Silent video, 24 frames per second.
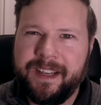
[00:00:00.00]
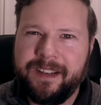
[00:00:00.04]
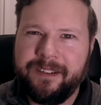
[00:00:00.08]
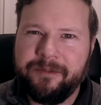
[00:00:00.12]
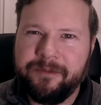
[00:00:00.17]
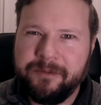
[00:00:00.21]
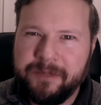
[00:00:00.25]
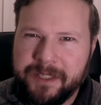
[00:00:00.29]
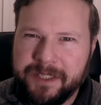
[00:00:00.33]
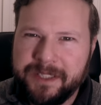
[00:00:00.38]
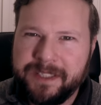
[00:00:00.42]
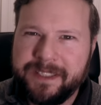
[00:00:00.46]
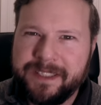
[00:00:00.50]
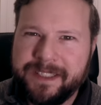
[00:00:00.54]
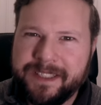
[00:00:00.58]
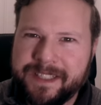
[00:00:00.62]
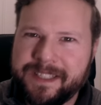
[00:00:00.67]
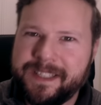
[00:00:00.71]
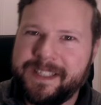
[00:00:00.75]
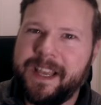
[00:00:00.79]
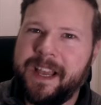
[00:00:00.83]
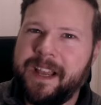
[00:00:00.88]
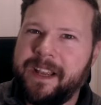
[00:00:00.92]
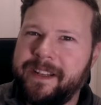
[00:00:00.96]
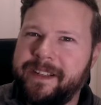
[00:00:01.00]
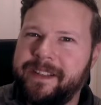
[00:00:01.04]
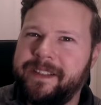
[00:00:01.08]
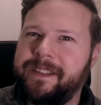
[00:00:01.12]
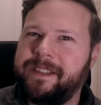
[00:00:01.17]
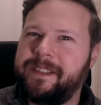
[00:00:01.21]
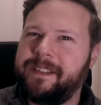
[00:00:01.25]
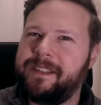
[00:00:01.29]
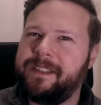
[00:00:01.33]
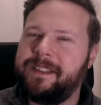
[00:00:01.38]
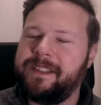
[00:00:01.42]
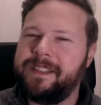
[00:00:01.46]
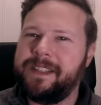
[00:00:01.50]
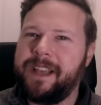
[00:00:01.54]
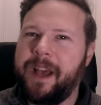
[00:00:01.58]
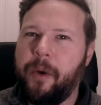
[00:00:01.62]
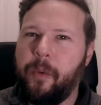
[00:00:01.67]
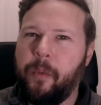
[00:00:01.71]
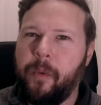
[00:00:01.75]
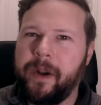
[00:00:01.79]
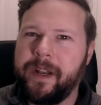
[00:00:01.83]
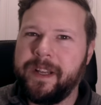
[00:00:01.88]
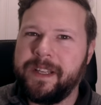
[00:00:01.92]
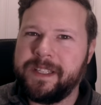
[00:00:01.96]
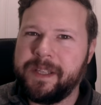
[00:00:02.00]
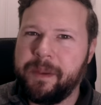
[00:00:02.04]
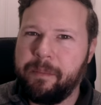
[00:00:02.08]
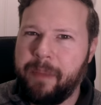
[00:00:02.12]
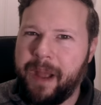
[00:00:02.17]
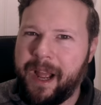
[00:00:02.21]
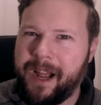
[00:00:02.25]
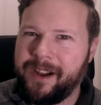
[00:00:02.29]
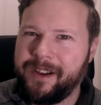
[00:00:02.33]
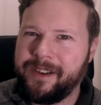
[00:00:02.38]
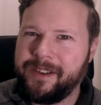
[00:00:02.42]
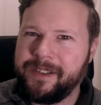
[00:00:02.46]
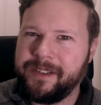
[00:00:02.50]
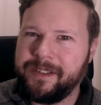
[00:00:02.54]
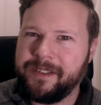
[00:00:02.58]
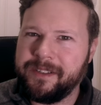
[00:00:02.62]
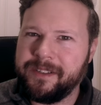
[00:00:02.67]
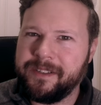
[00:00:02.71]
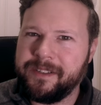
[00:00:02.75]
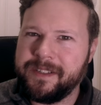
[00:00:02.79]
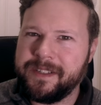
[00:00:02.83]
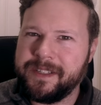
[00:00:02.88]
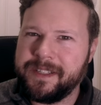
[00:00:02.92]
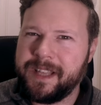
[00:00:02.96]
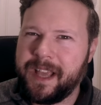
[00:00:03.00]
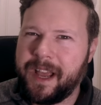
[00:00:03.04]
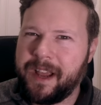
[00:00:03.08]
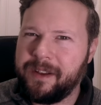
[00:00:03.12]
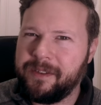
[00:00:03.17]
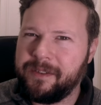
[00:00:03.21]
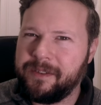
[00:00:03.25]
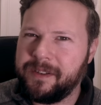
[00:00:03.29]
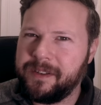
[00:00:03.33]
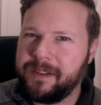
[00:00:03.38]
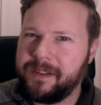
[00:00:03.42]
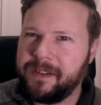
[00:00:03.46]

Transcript: really is that is that what it's about you know is that